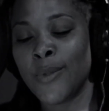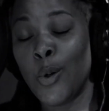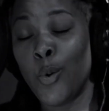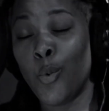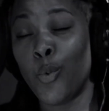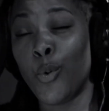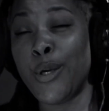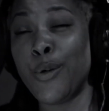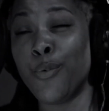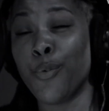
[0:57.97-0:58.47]

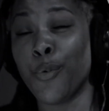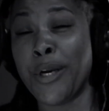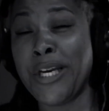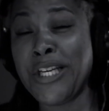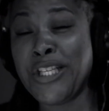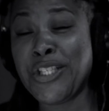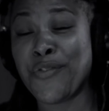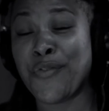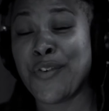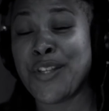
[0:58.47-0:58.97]
We
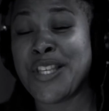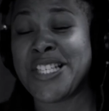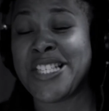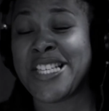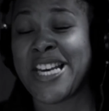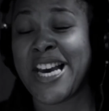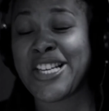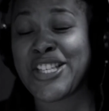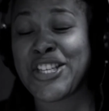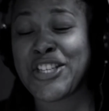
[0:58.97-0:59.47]
reach for the
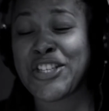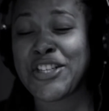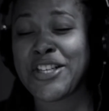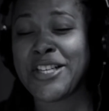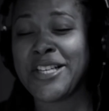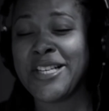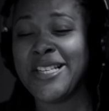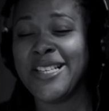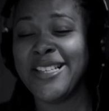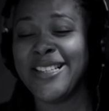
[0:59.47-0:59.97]

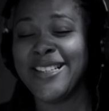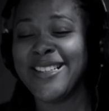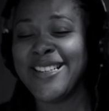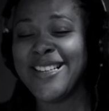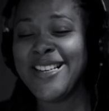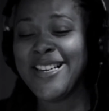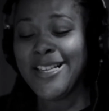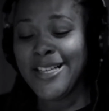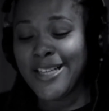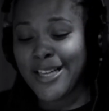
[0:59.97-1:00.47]
texture
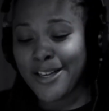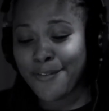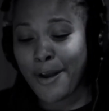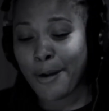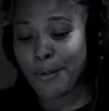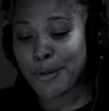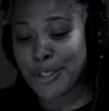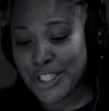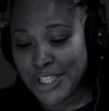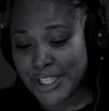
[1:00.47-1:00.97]
of
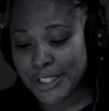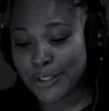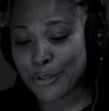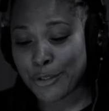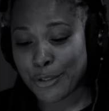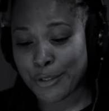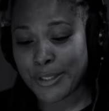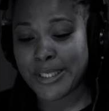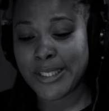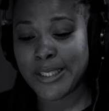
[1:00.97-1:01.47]
our
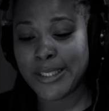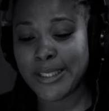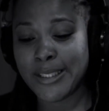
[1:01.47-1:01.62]
children,